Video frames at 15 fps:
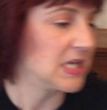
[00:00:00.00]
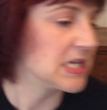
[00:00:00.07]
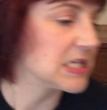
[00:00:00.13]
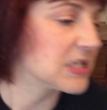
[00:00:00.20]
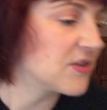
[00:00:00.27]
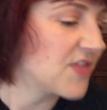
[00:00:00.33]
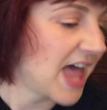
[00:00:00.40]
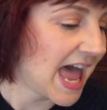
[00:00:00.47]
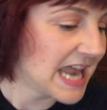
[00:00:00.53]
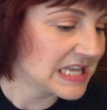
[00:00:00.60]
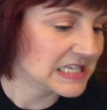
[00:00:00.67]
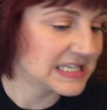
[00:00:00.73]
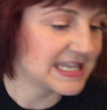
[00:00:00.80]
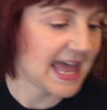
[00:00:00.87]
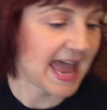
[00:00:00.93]
So that
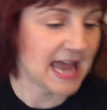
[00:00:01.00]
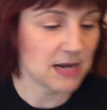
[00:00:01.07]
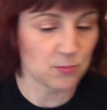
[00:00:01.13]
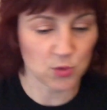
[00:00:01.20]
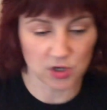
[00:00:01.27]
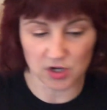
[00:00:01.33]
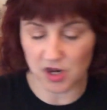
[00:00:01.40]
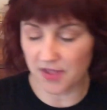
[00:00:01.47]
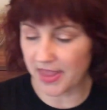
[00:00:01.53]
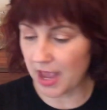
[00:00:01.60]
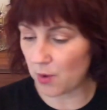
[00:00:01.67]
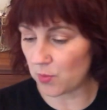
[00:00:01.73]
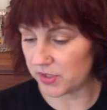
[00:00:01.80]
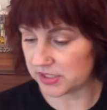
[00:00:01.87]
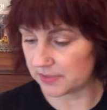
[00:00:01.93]
is that. I'm working on
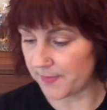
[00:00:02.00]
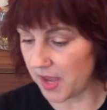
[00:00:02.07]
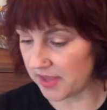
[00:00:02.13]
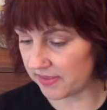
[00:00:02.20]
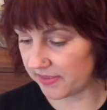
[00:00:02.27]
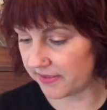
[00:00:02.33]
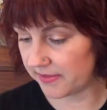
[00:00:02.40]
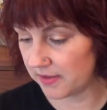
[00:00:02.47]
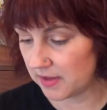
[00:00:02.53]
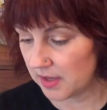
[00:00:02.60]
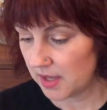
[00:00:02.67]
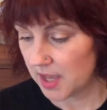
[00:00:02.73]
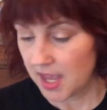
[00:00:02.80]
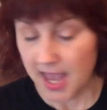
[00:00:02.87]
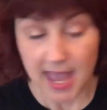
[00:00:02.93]
that once a month.
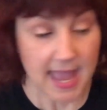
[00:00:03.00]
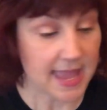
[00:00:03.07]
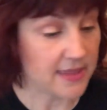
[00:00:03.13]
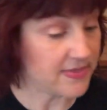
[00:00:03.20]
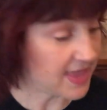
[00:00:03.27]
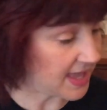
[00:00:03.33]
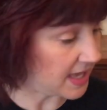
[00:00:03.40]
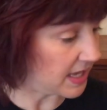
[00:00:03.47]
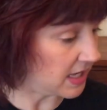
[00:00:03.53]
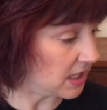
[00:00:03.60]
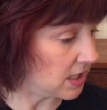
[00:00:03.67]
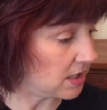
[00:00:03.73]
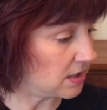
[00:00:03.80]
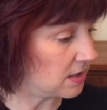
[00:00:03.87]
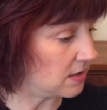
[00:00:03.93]
And then